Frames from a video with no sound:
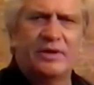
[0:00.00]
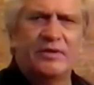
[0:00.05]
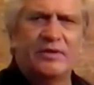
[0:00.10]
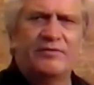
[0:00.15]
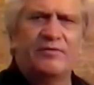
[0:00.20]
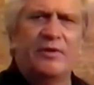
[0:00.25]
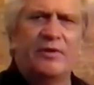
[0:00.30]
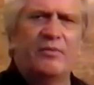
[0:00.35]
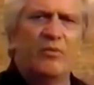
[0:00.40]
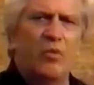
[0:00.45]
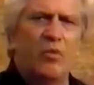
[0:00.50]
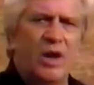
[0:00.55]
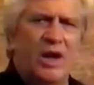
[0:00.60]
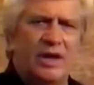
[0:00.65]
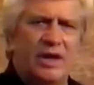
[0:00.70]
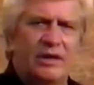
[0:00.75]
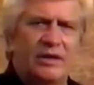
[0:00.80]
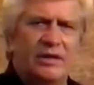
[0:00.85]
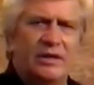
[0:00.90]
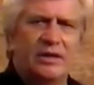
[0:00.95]
from 1
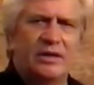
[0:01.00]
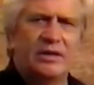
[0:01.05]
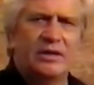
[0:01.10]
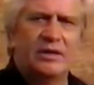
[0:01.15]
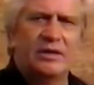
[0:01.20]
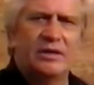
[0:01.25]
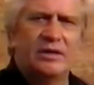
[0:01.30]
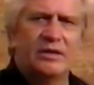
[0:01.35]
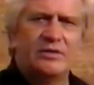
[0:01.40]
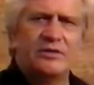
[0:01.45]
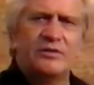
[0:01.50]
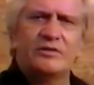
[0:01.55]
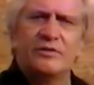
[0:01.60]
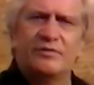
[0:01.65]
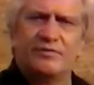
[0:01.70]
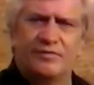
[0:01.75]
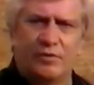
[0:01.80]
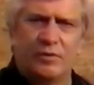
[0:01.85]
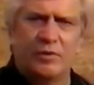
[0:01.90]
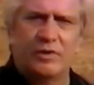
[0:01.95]
to
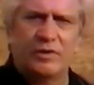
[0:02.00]
4,